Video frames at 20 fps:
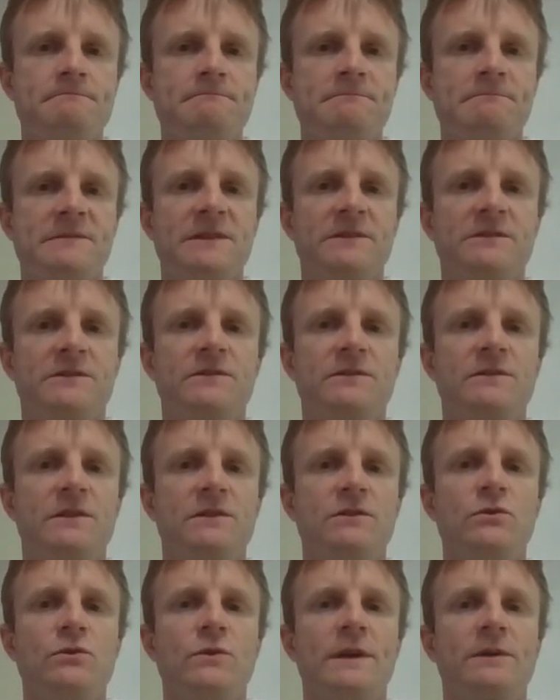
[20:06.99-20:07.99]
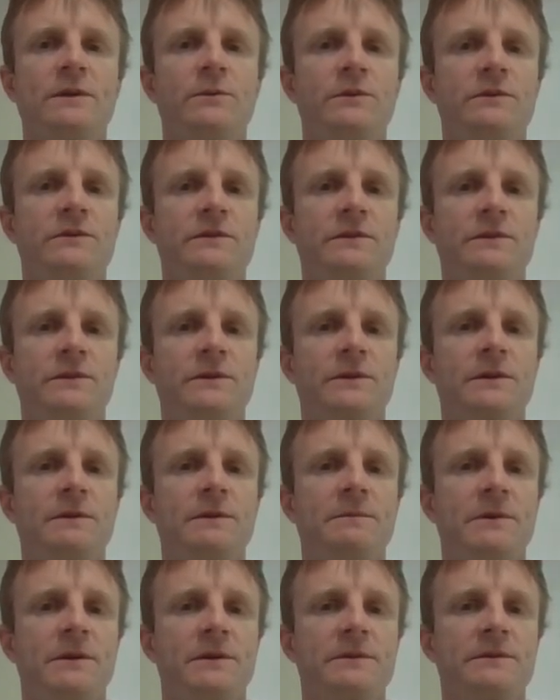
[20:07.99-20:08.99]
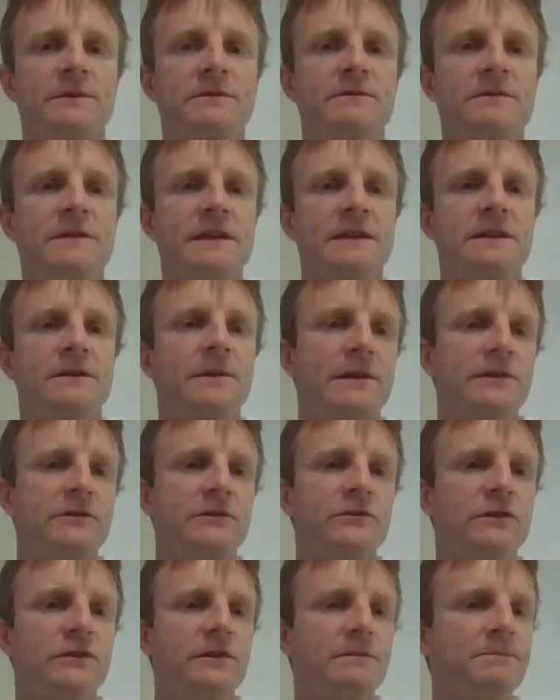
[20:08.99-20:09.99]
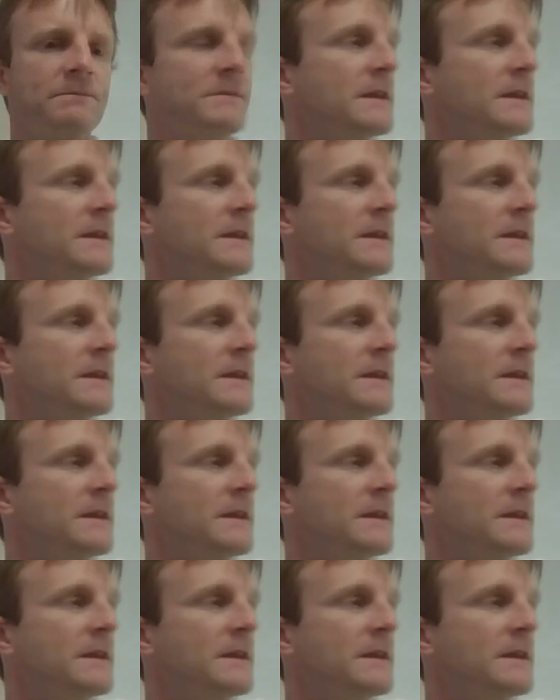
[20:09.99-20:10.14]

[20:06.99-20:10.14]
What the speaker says: This is the nu equals 0 component of that equation,